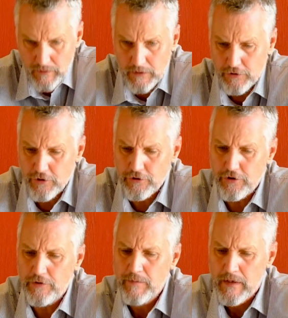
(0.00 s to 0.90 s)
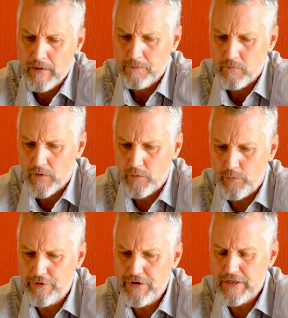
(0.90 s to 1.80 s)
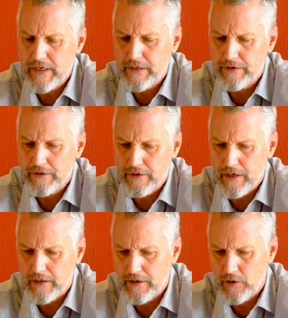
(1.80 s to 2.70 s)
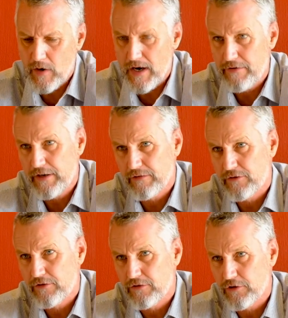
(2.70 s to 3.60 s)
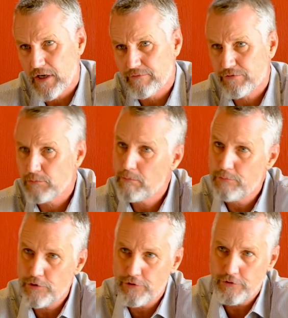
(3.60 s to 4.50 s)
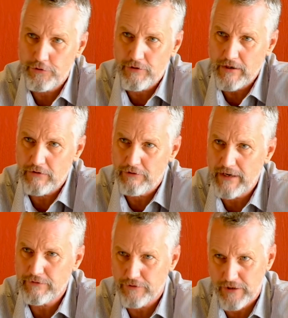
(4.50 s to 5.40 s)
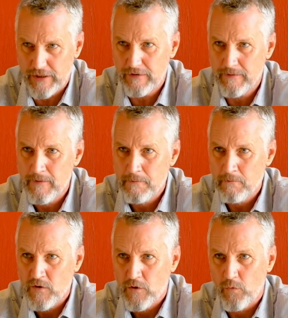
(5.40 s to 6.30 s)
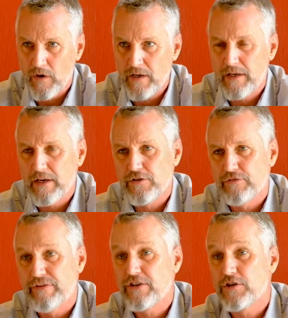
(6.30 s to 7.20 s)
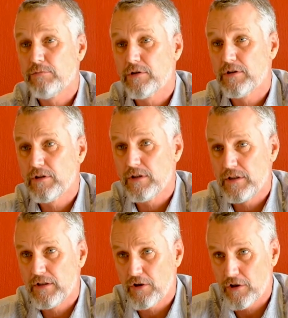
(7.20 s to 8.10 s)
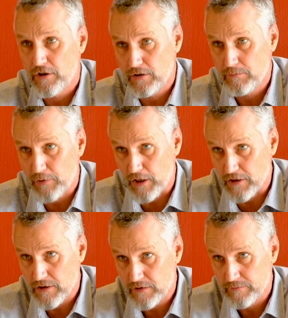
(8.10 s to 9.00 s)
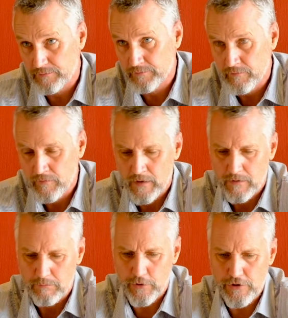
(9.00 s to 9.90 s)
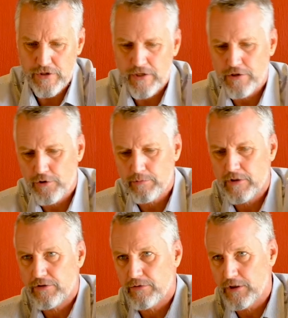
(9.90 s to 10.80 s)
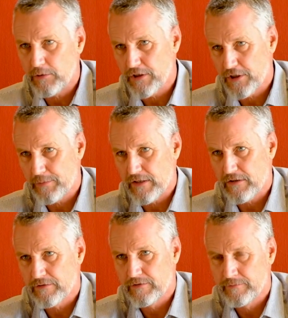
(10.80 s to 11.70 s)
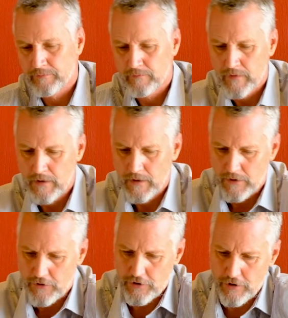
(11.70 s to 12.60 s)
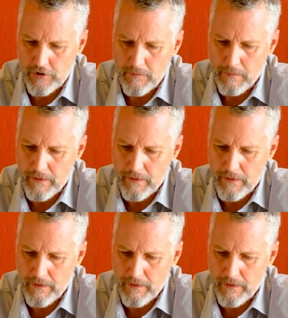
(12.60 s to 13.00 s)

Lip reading: Yeah. So we recently had an inquiry to come from Maputo to Randfontein, where there's a vegetable oil plant, because they said Durban is a little bit expensive. So